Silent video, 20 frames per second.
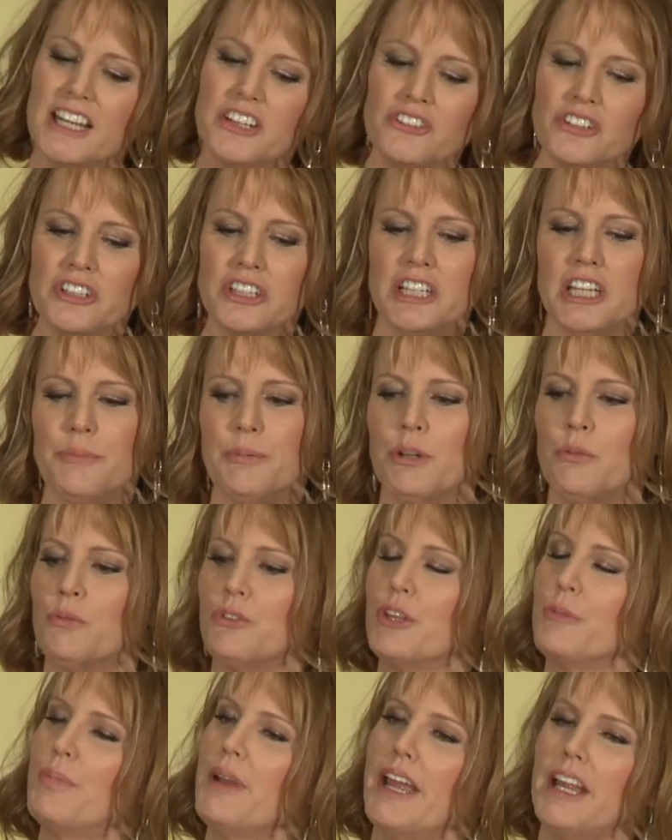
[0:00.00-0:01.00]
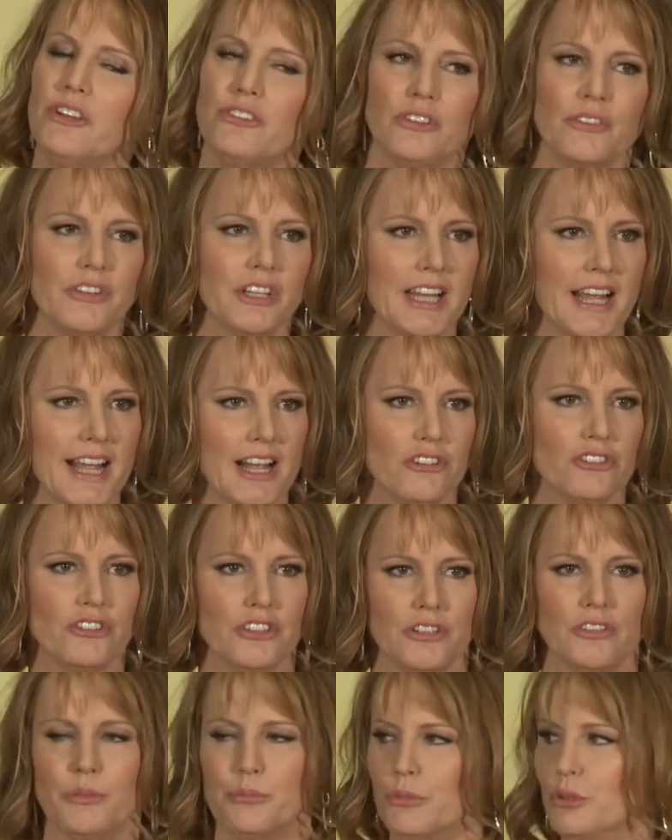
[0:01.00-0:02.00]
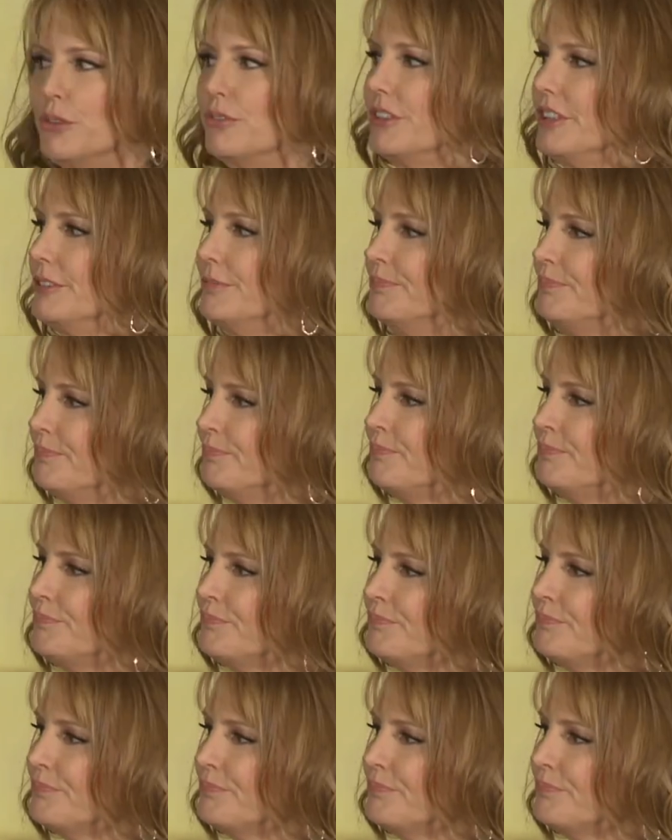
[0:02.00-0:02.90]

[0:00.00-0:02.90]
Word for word: It's in keeping with the pace of the action of the movie. Yeah.